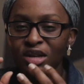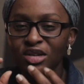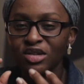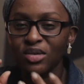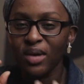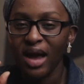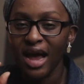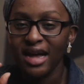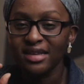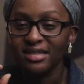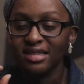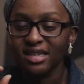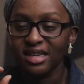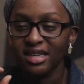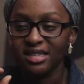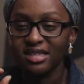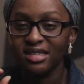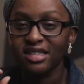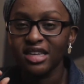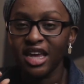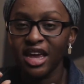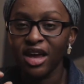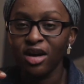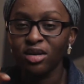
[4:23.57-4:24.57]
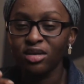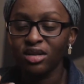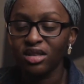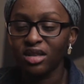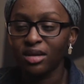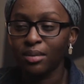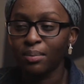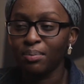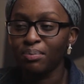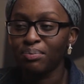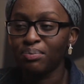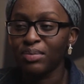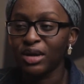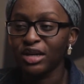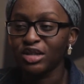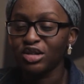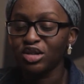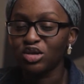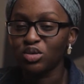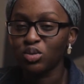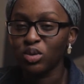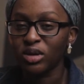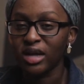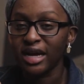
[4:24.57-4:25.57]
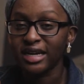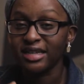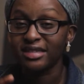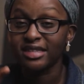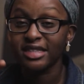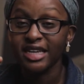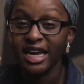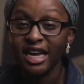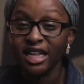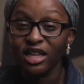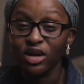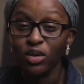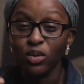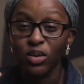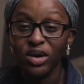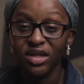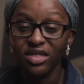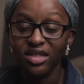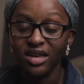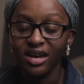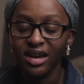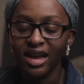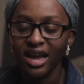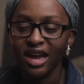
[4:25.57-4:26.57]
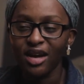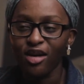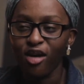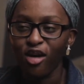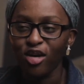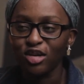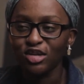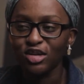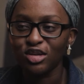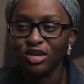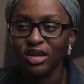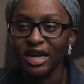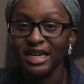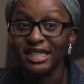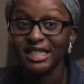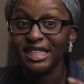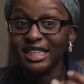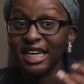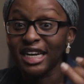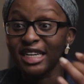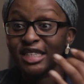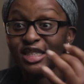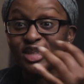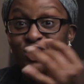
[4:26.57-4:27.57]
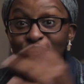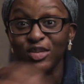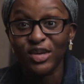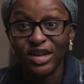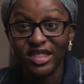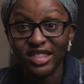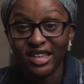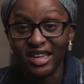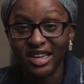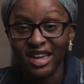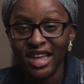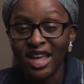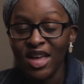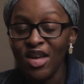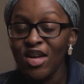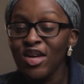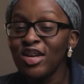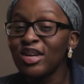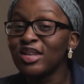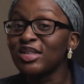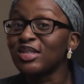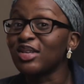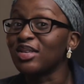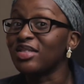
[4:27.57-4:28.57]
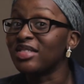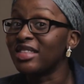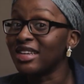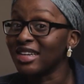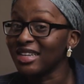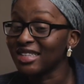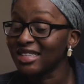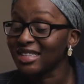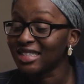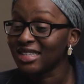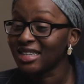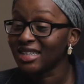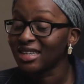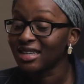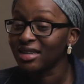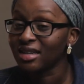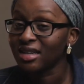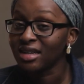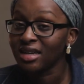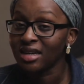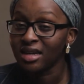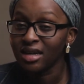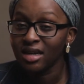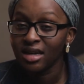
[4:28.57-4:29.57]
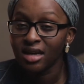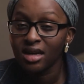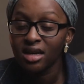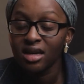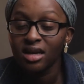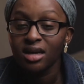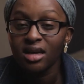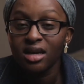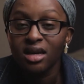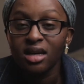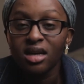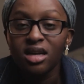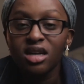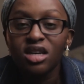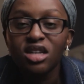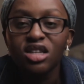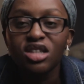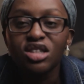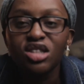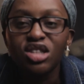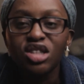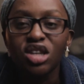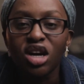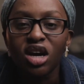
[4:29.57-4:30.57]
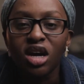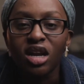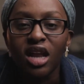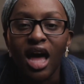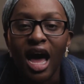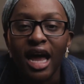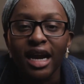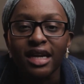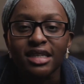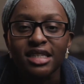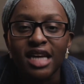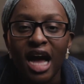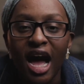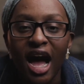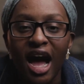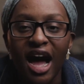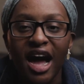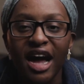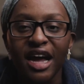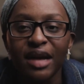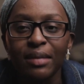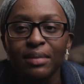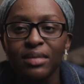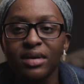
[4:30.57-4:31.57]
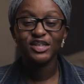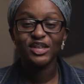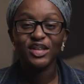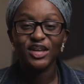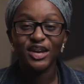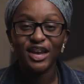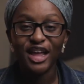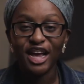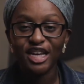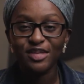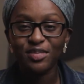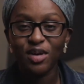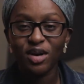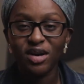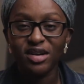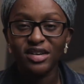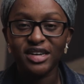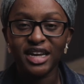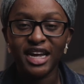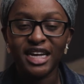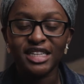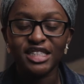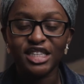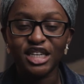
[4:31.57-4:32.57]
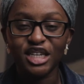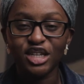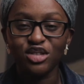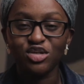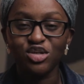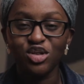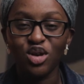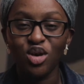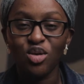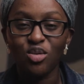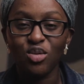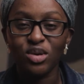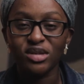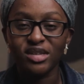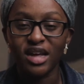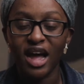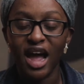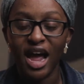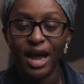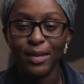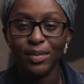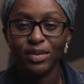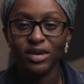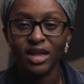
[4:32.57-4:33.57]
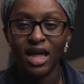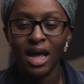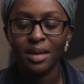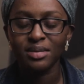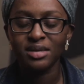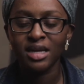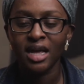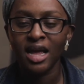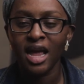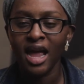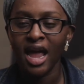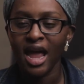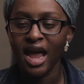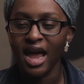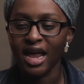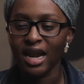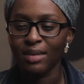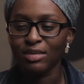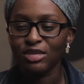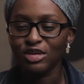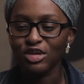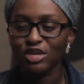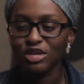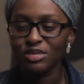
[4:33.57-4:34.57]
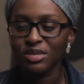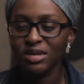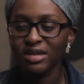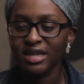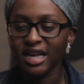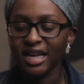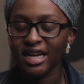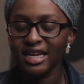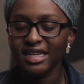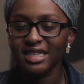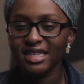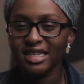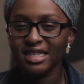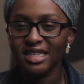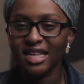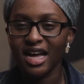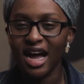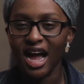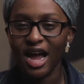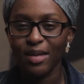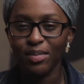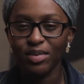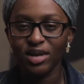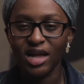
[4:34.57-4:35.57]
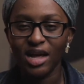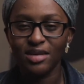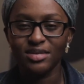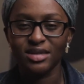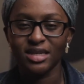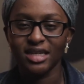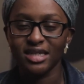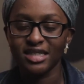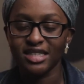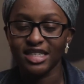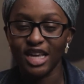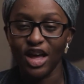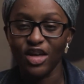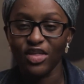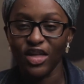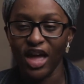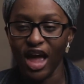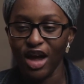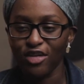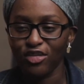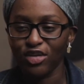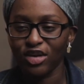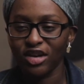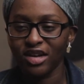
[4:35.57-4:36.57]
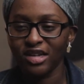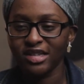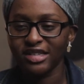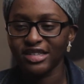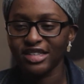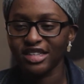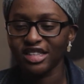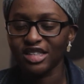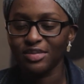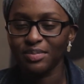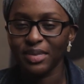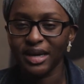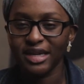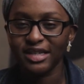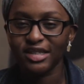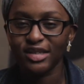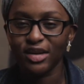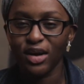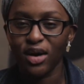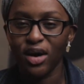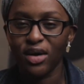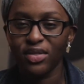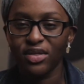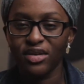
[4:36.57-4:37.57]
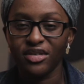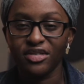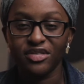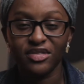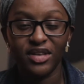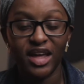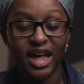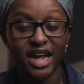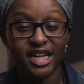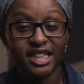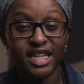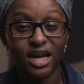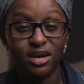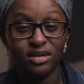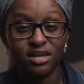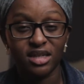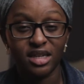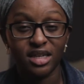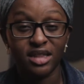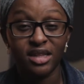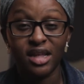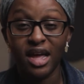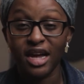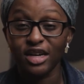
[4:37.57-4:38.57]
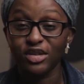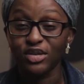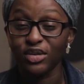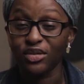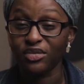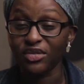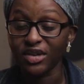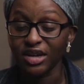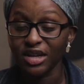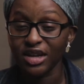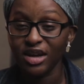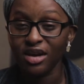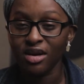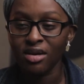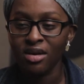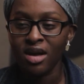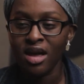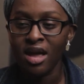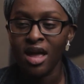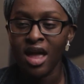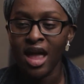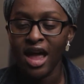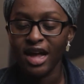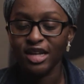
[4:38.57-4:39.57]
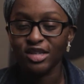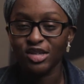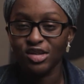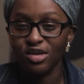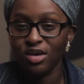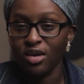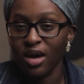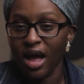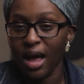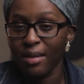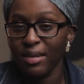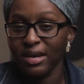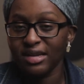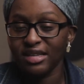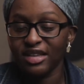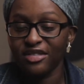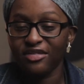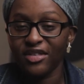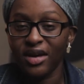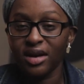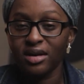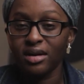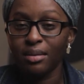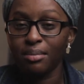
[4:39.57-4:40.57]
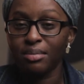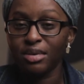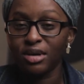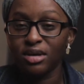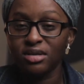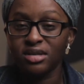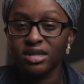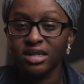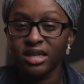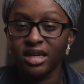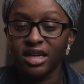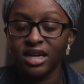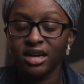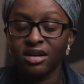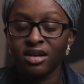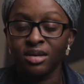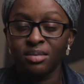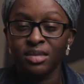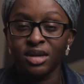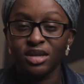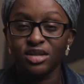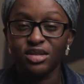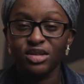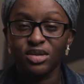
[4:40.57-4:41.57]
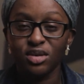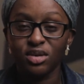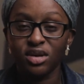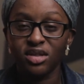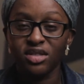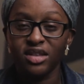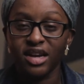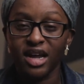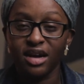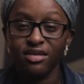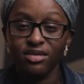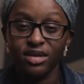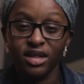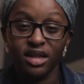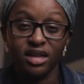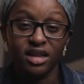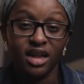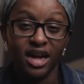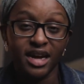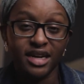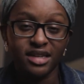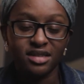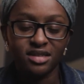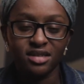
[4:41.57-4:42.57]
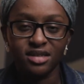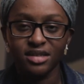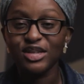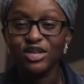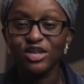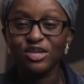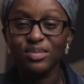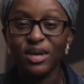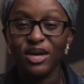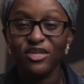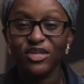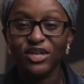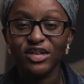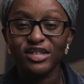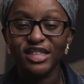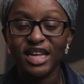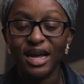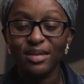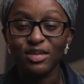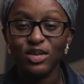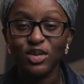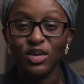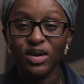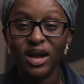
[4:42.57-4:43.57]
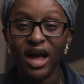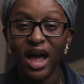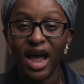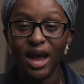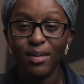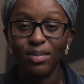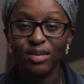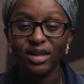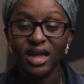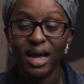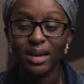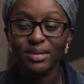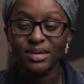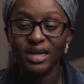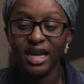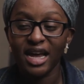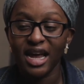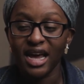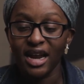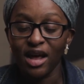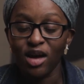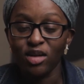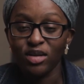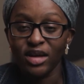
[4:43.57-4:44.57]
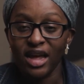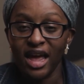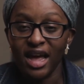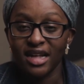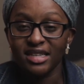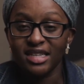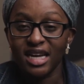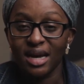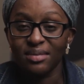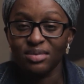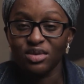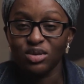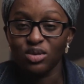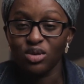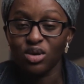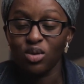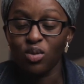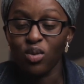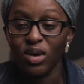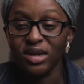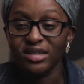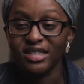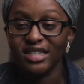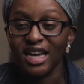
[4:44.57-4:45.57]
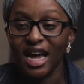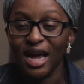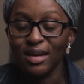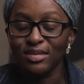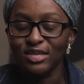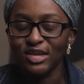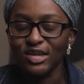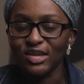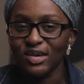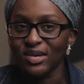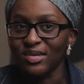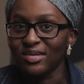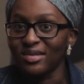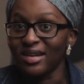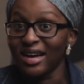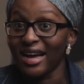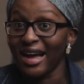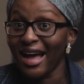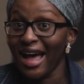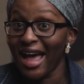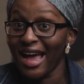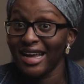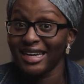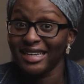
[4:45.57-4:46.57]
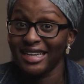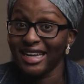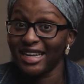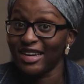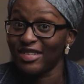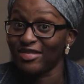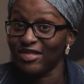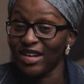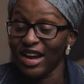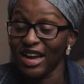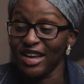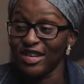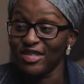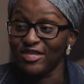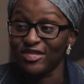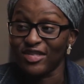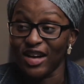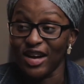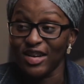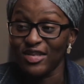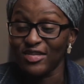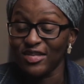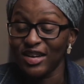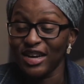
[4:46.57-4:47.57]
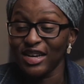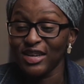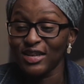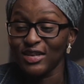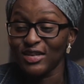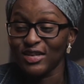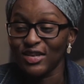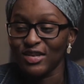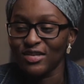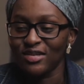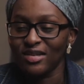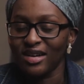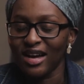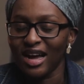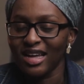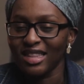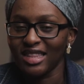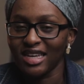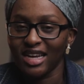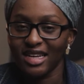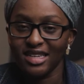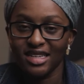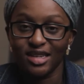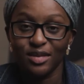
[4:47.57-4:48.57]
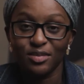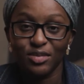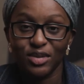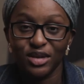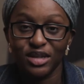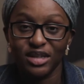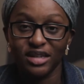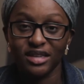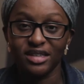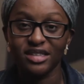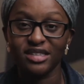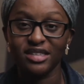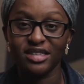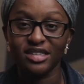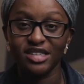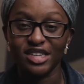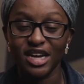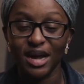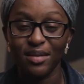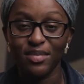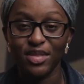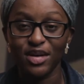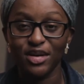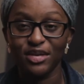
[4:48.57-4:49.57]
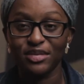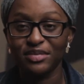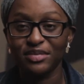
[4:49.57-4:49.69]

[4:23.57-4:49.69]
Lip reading: So as it scaled, the pictures were like scaling with it and also like changing with it. So this took a lot of time. So the next part of DAN's intro was a hyperlapse. And I'm assuming that he did the hyperlapse in South Africa just based on the flag that was in the actual video. And so I basically found a building here in Minnesota that I really liked. This is my first time doing a hyperlapse and I only had time to do it one time, so I had to get it right away. So I think I did a pretty decent job though.